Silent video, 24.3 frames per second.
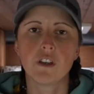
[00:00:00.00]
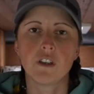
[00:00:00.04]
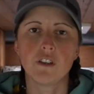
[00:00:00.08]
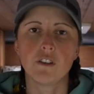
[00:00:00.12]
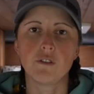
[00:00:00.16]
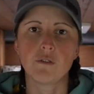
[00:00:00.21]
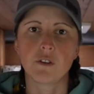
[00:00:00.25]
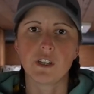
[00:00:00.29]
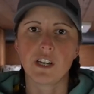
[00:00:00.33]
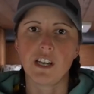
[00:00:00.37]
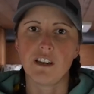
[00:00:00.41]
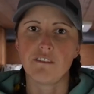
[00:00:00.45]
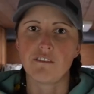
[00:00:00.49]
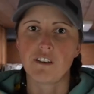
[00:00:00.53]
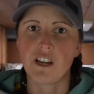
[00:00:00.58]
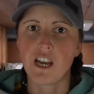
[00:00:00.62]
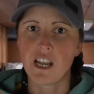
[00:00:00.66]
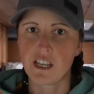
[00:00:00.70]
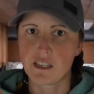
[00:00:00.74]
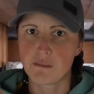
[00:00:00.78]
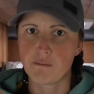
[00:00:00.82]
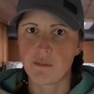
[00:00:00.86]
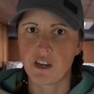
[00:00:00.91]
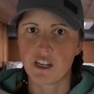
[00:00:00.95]
you can have
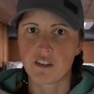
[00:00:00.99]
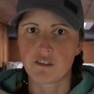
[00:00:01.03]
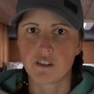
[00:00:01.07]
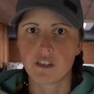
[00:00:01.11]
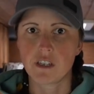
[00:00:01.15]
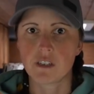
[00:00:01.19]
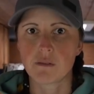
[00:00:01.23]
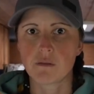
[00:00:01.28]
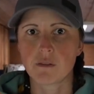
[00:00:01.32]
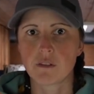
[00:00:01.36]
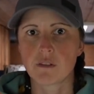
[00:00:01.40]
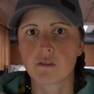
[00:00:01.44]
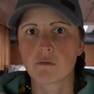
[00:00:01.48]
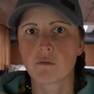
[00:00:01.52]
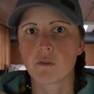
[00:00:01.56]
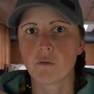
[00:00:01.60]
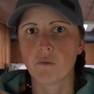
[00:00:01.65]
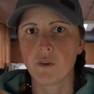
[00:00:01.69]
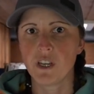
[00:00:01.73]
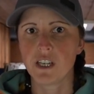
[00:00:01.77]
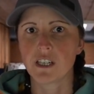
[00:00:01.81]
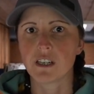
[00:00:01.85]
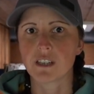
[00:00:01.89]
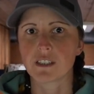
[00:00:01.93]
less batteries, which is what
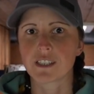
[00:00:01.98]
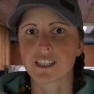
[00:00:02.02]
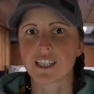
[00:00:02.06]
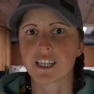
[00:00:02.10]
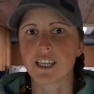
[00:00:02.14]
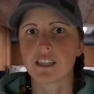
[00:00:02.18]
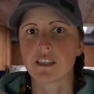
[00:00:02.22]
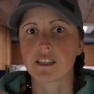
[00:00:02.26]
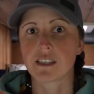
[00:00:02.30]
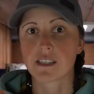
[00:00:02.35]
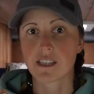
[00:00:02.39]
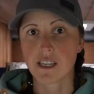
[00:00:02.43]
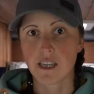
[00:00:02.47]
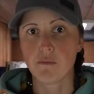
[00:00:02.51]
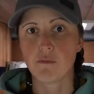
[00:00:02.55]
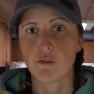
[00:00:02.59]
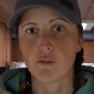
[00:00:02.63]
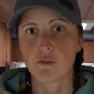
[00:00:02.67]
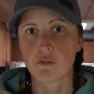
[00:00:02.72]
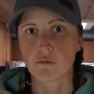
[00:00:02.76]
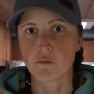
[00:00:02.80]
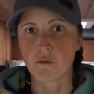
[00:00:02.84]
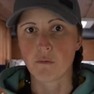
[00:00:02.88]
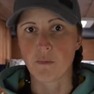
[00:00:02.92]
we done, to get the same
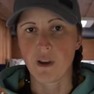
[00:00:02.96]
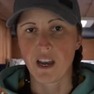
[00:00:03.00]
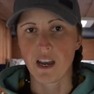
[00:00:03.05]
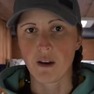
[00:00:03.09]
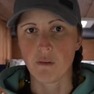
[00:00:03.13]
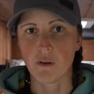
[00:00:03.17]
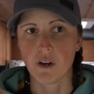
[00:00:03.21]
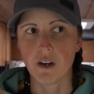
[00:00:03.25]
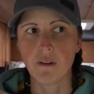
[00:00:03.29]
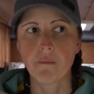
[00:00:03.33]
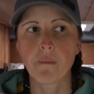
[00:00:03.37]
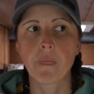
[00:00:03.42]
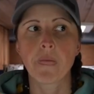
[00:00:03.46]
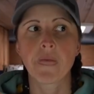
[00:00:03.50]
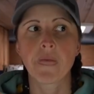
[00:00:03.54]
usable power.